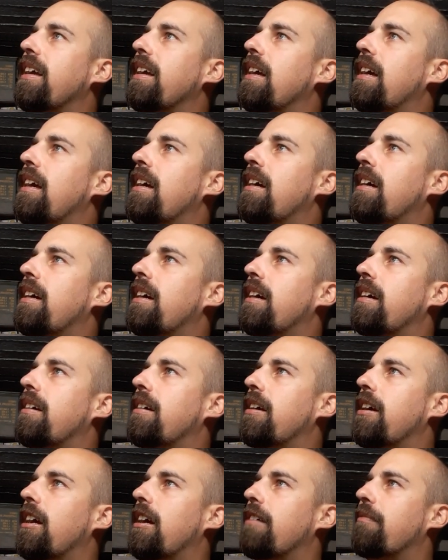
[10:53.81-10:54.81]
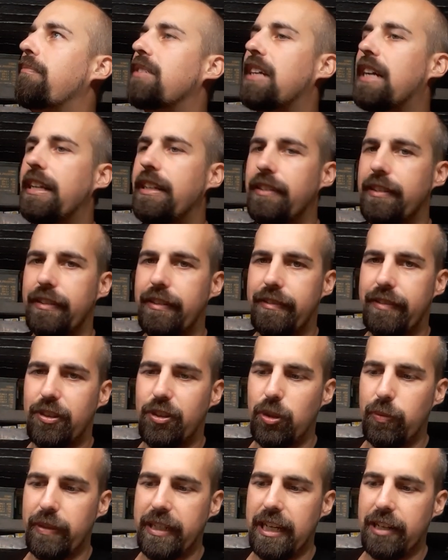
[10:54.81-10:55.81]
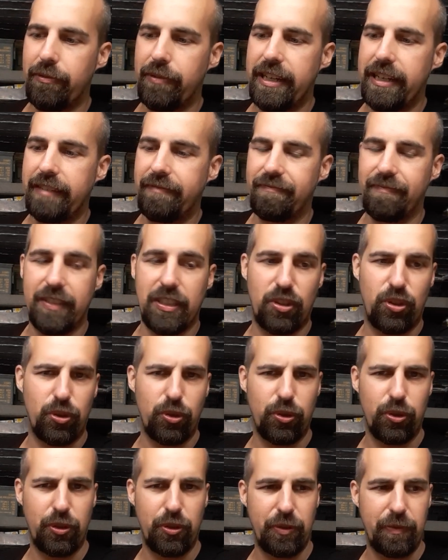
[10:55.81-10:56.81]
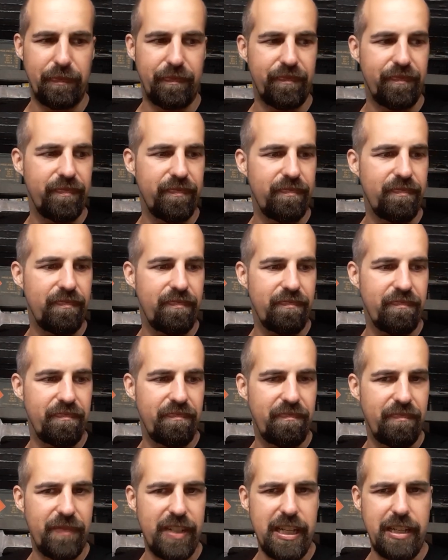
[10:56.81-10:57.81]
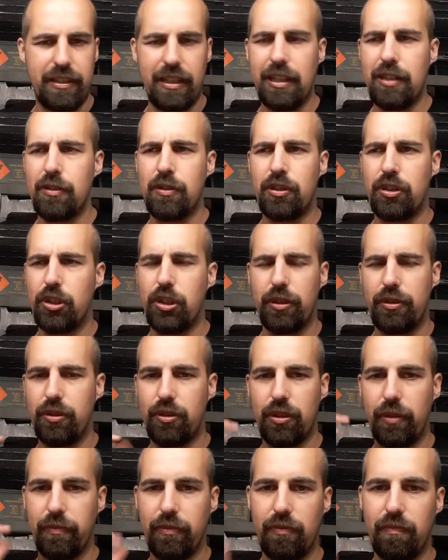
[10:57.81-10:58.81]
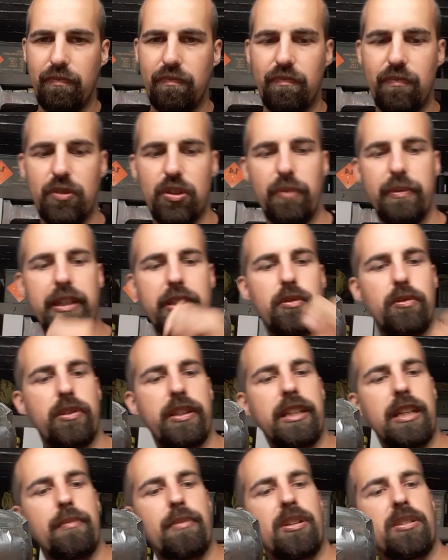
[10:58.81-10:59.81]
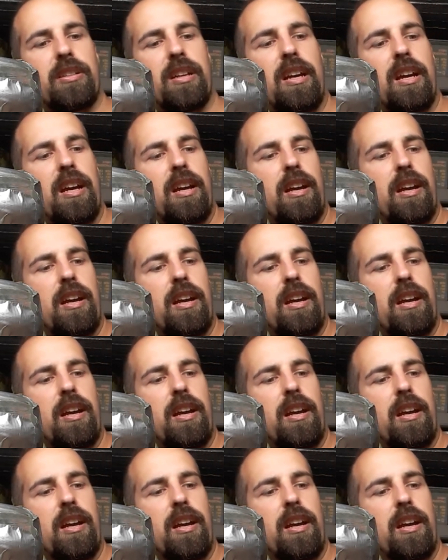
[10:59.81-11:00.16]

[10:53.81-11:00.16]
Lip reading: I'm kind of stupid that way. So yeah, this is just something to think about.